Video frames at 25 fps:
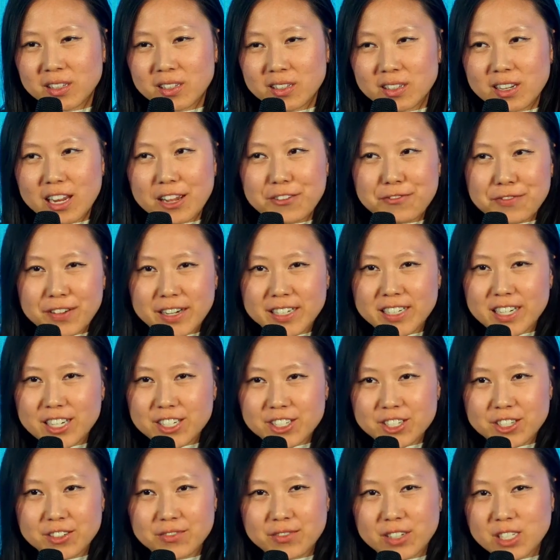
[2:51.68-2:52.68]
the
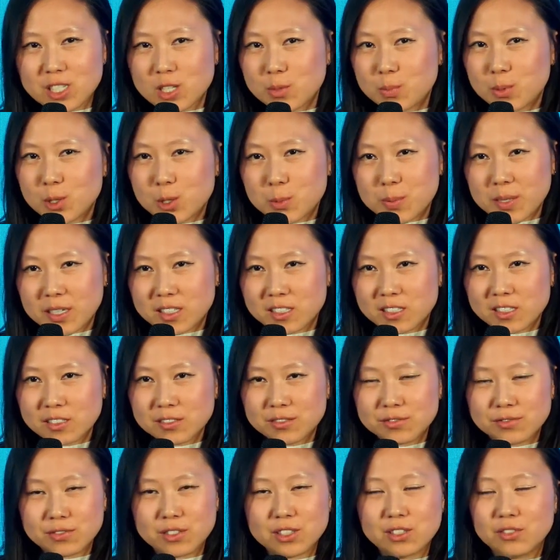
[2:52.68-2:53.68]
financial investor
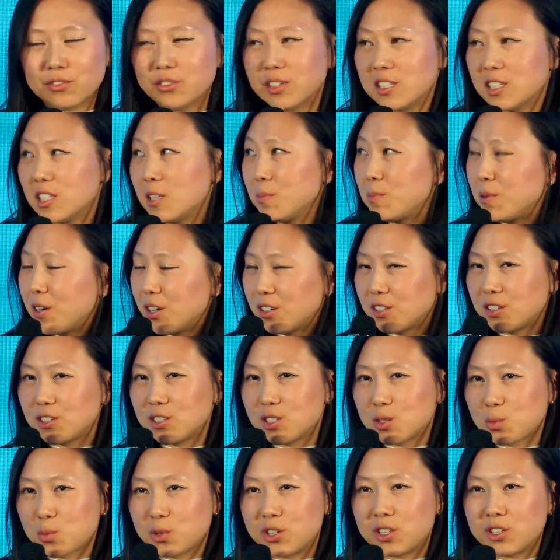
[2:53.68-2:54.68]
perspective. UVC
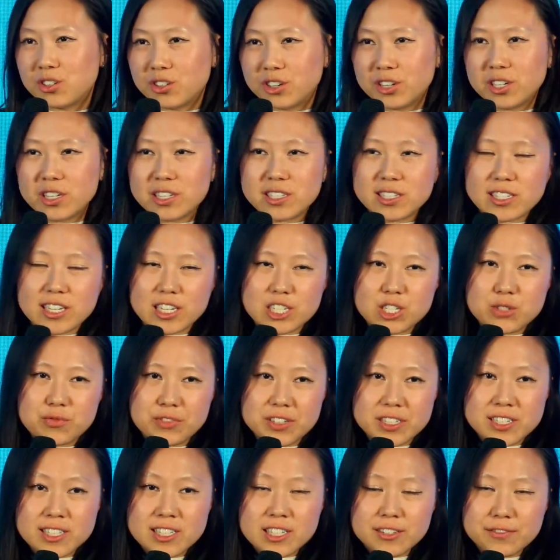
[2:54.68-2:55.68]
Partners, we're an early stage
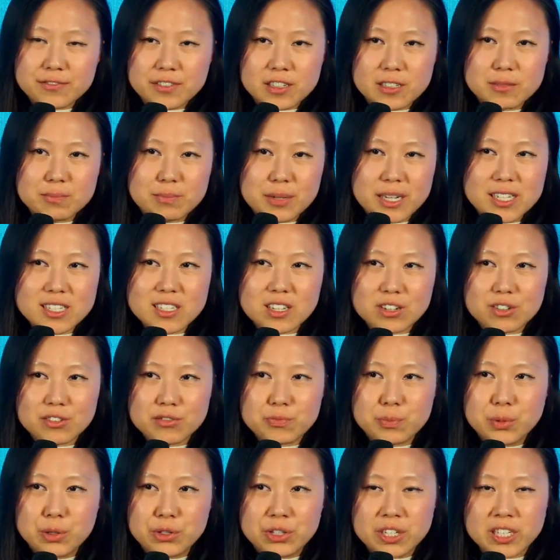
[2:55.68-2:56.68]
VC fund based out
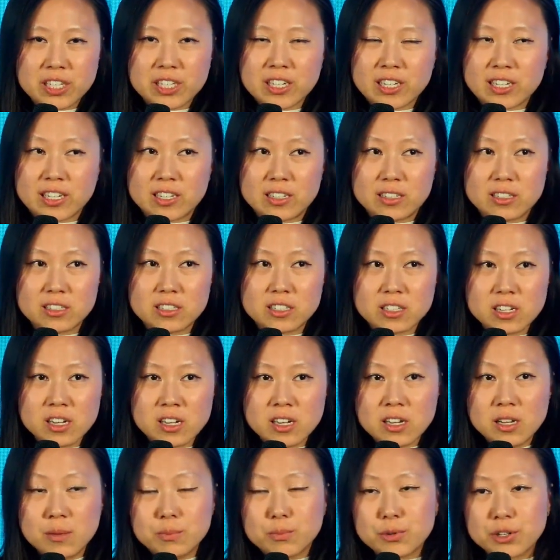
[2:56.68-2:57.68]
of Munich and
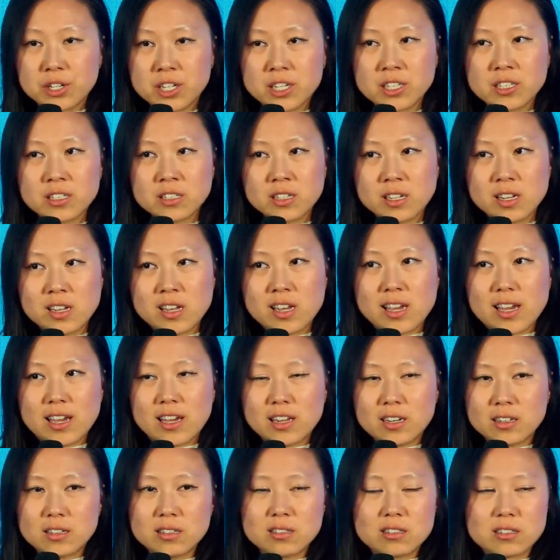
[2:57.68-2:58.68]
Berlin.
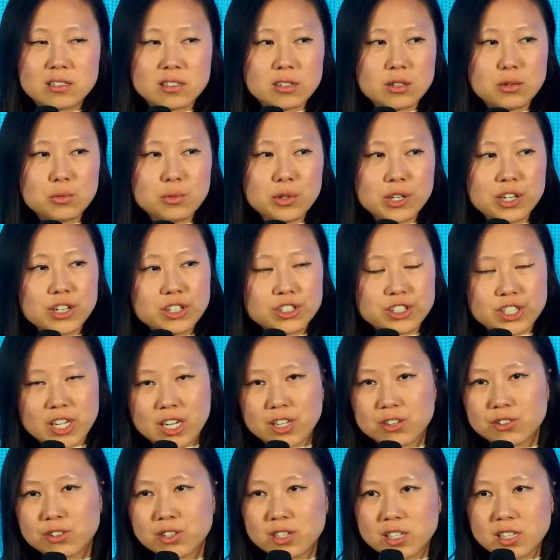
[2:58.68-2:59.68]
And we're
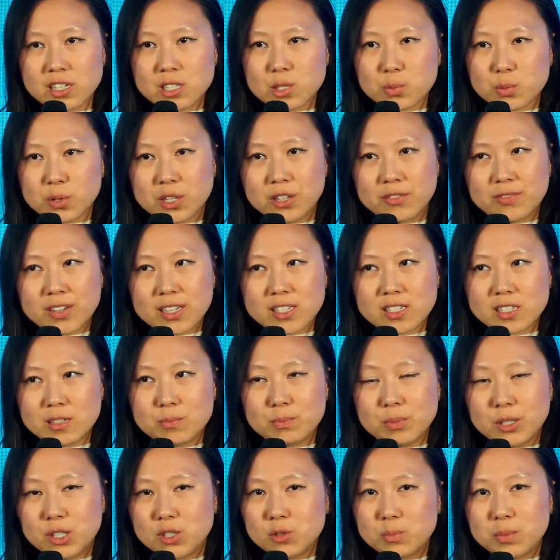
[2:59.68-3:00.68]
generalists. We invest in
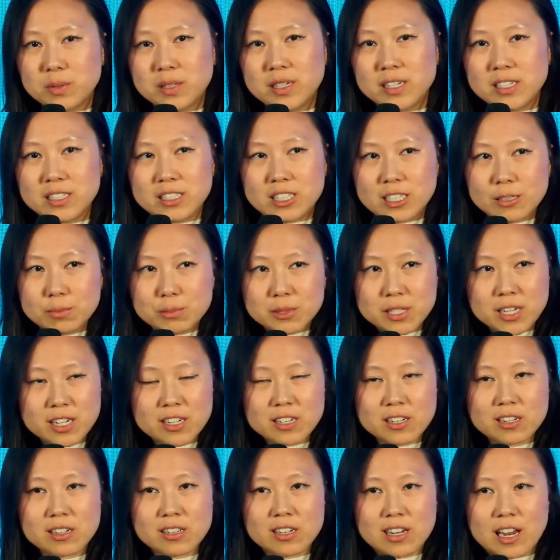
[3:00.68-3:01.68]
B2B and deep
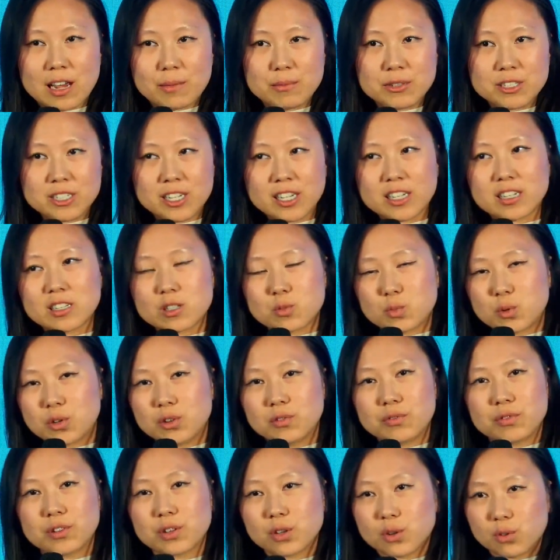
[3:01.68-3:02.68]
tech. Climate tech is one
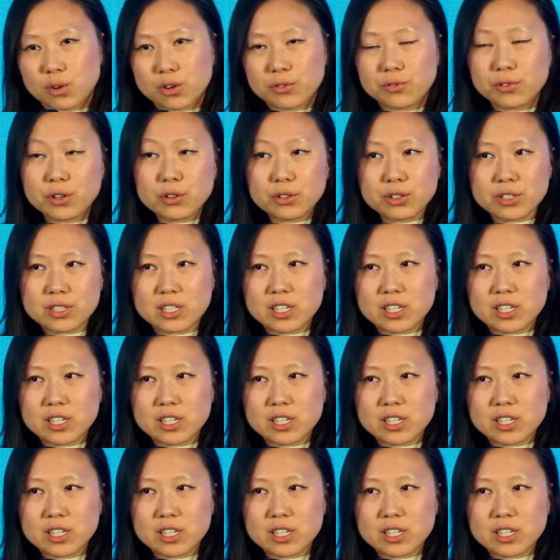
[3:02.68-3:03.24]
of the core focus